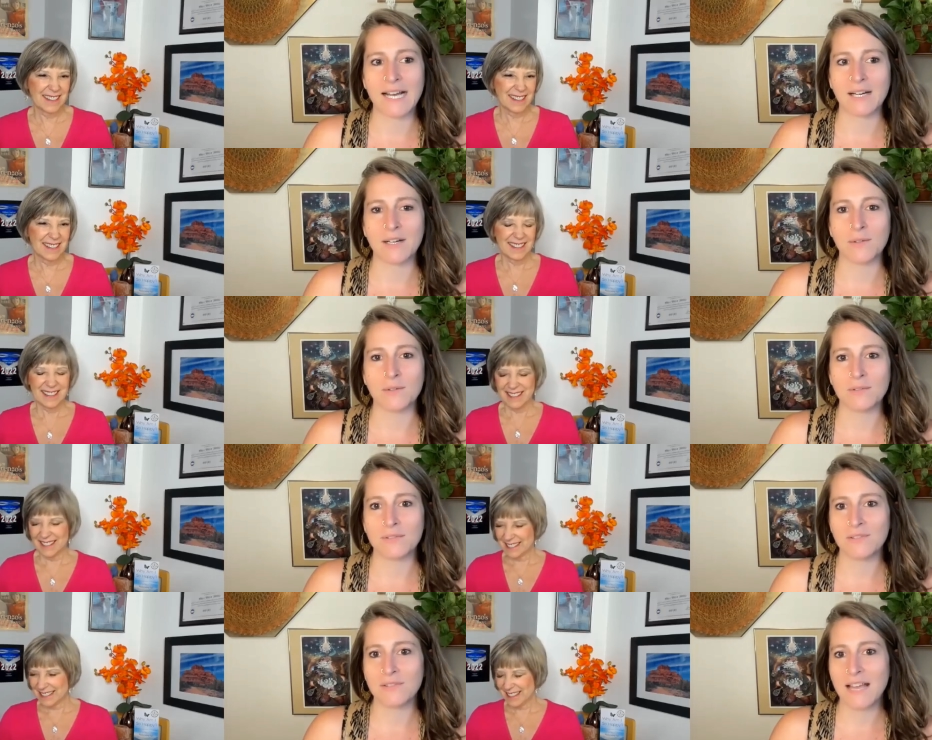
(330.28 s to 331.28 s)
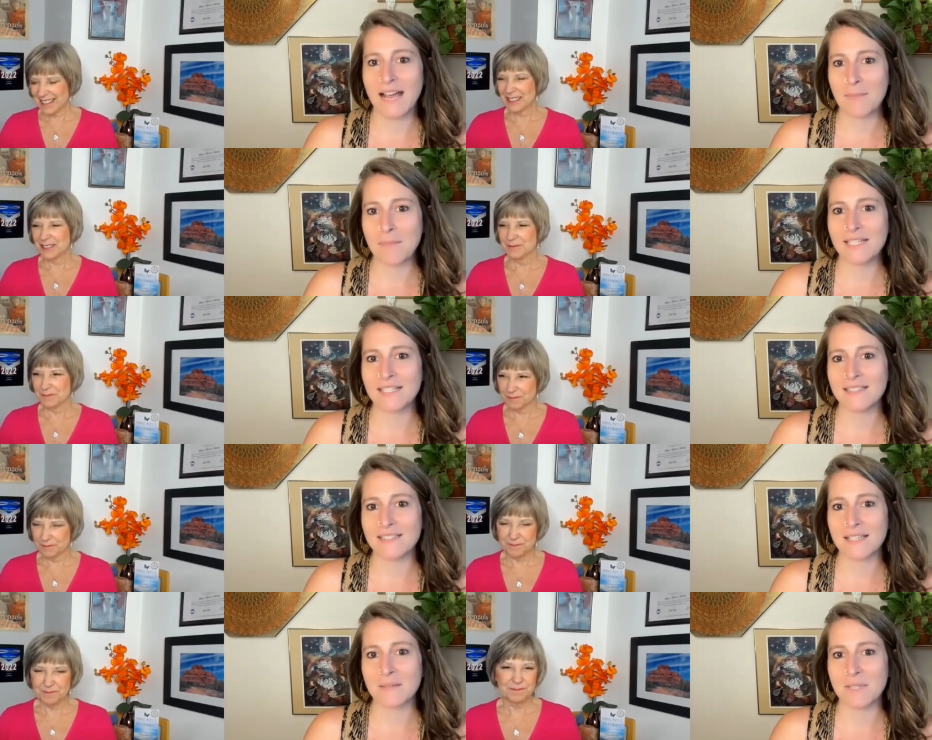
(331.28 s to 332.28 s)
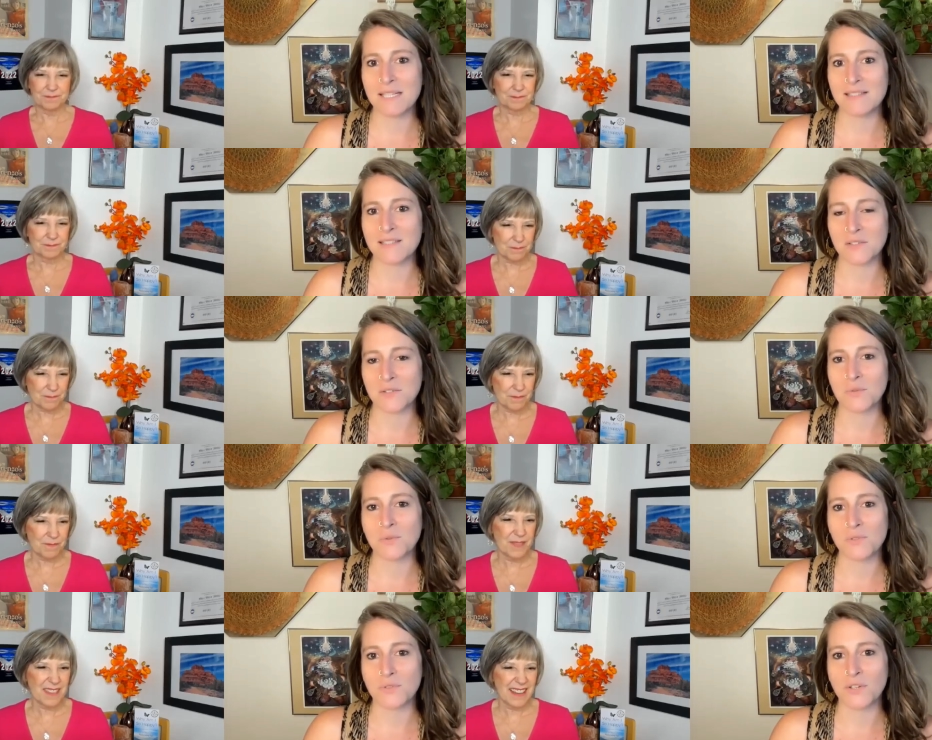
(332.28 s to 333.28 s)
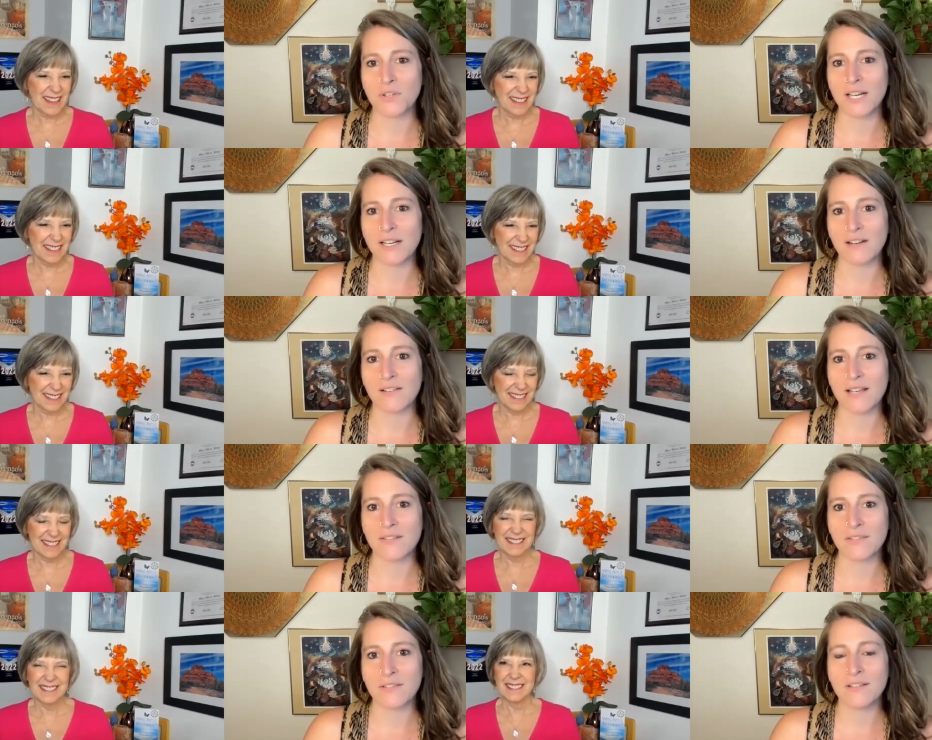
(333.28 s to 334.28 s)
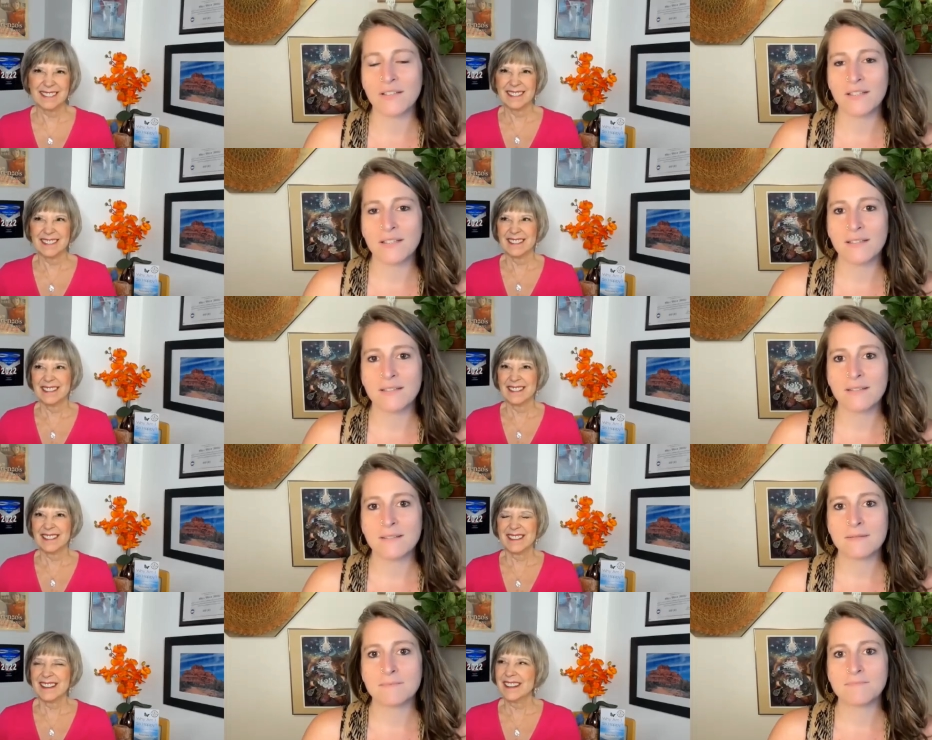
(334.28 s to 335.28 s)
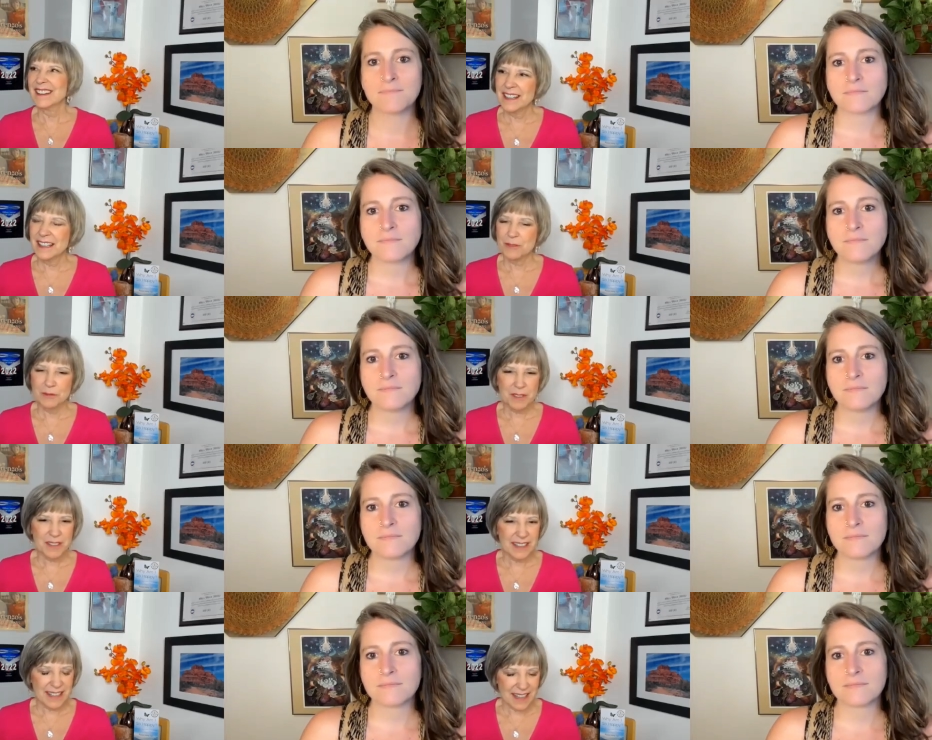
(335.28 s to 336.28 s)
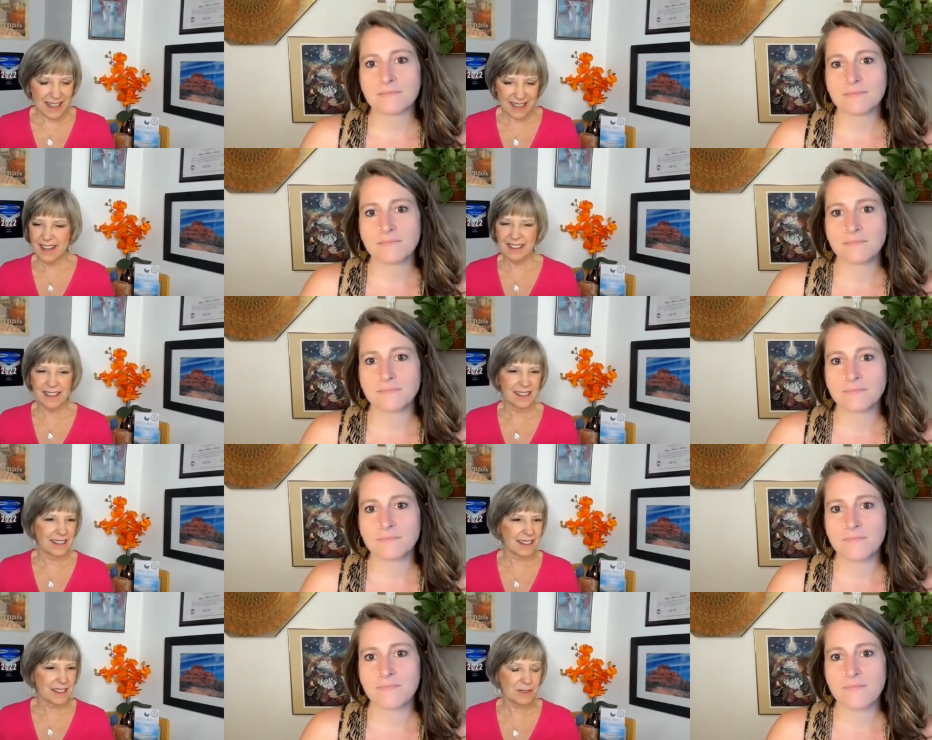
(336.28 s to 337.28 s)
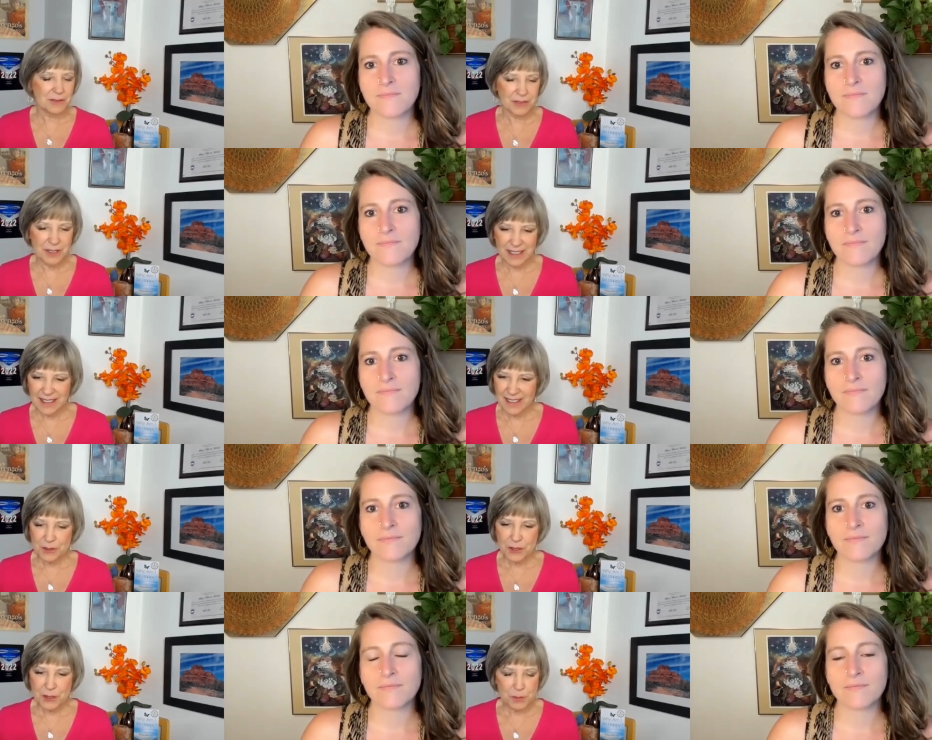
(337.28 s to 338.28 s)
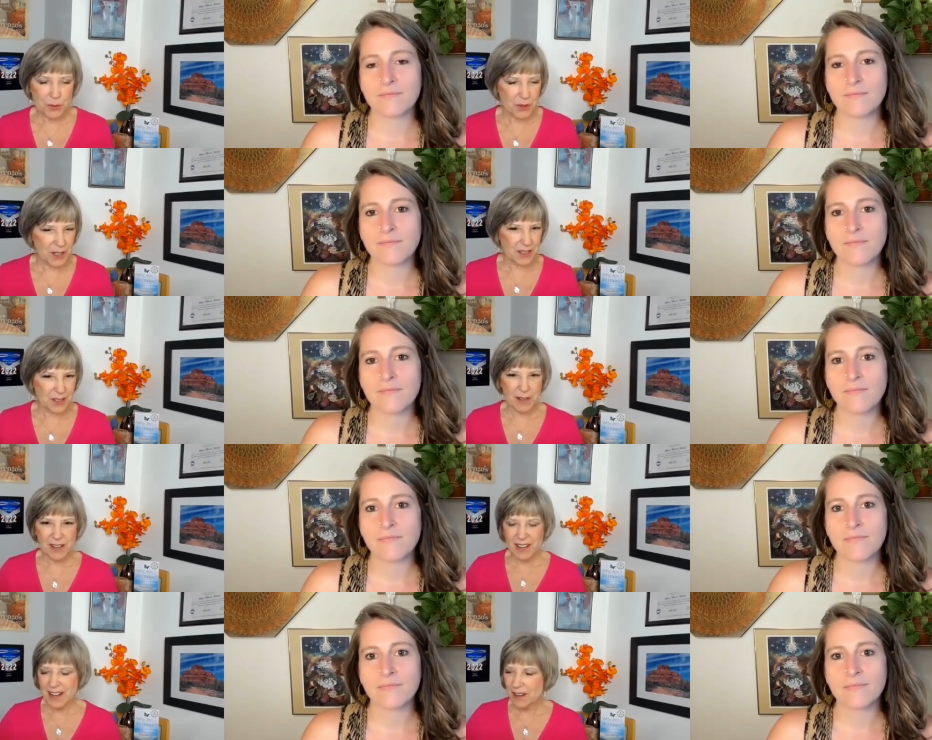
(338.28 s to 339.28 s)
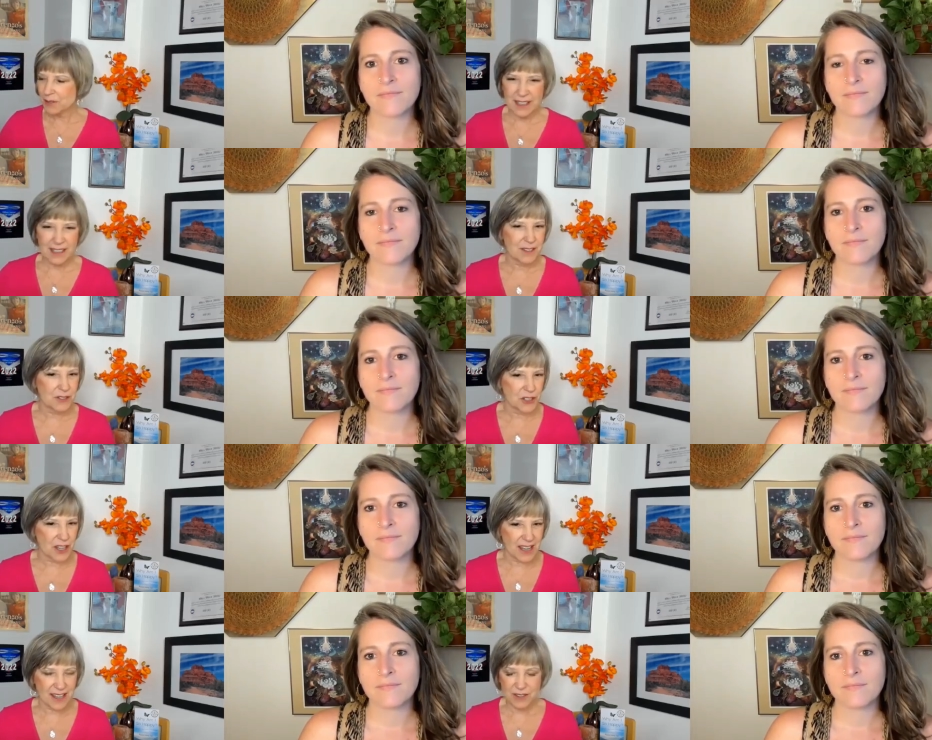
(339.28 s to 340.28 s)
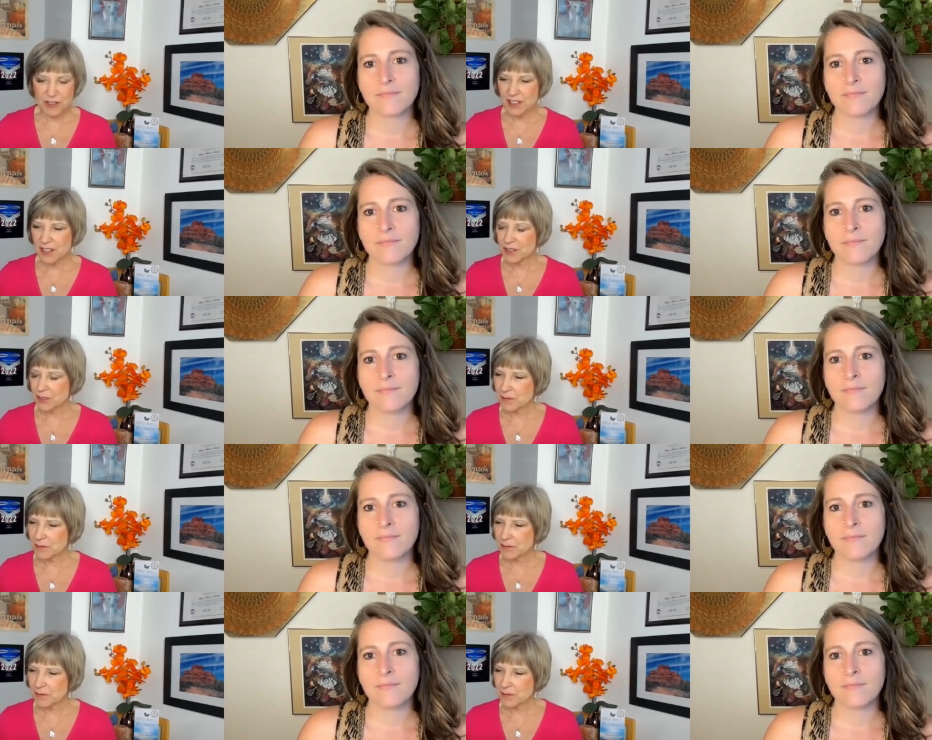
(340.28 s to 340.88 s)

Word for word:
Speaker 1: how happiness can be such a tool for creating our life?
Speaker 2: Yeah, it really can. And I love your point about how it can change in our